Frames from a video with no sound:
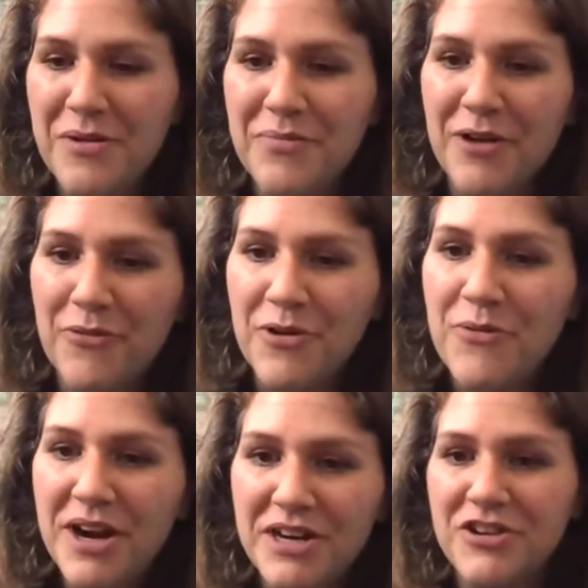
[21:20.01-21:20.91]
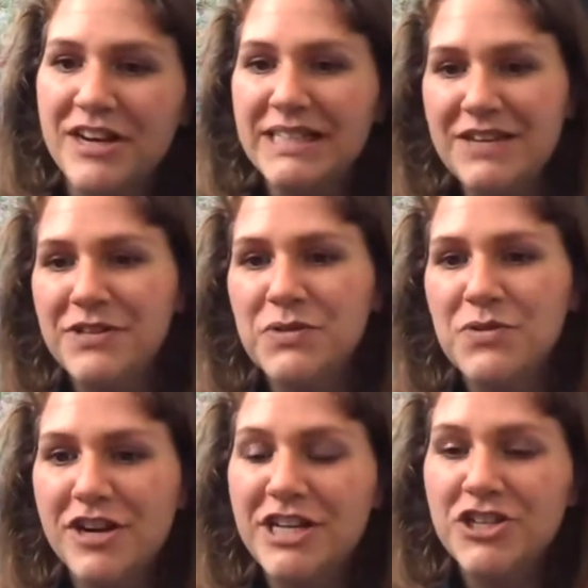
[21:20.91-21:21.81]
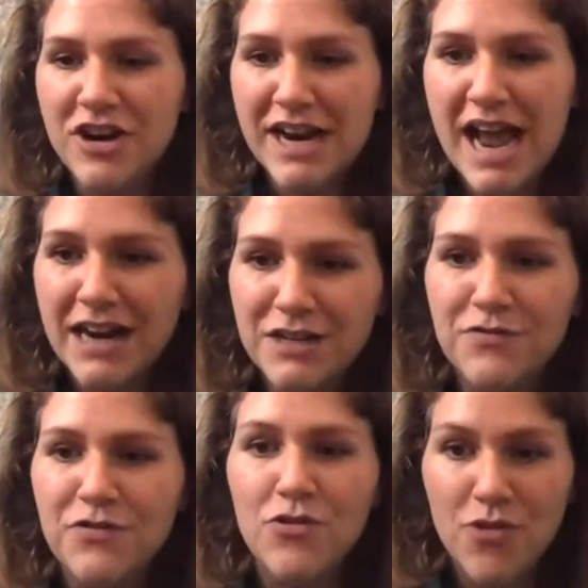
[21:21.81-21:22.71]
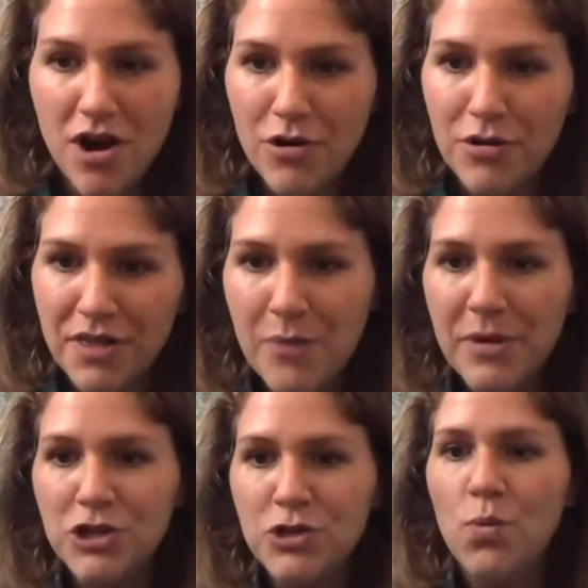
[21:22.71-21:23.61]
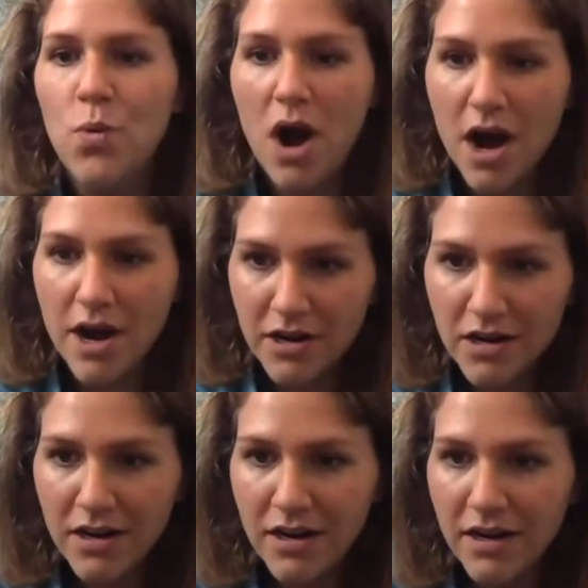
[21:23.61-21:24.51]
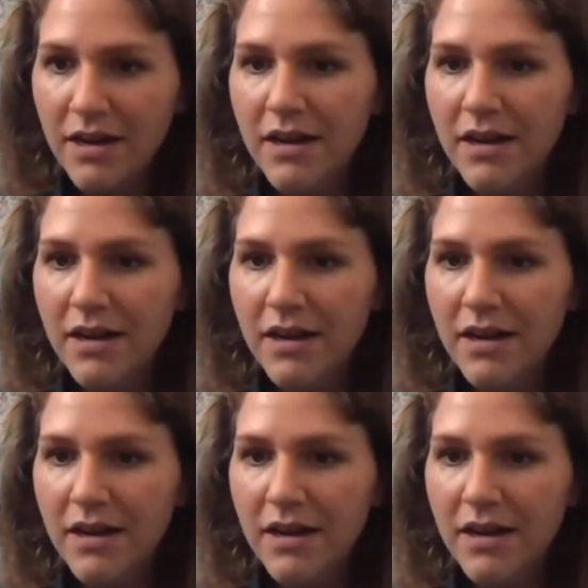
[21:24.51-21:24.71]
But we're wondering, Steve is wondering, during active growth, how much water